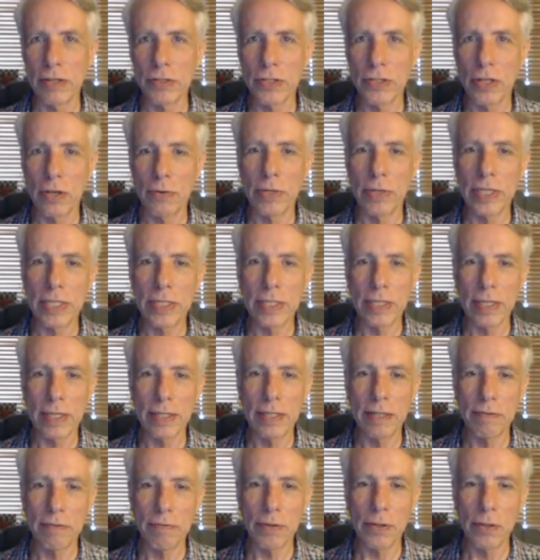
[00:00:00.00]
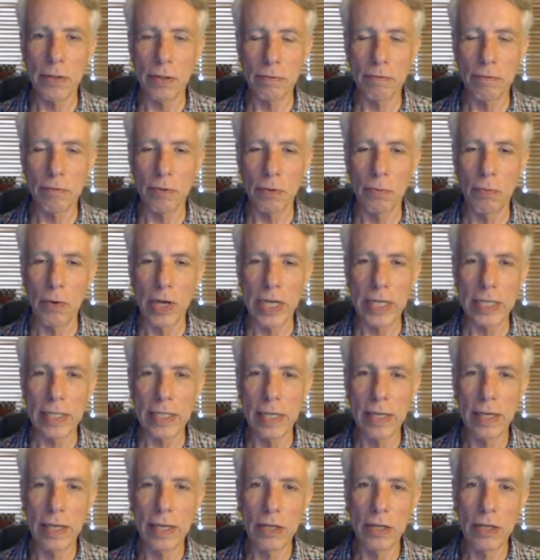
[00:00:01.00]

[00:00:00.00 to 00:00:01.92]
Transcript: so it's uh, difficult for white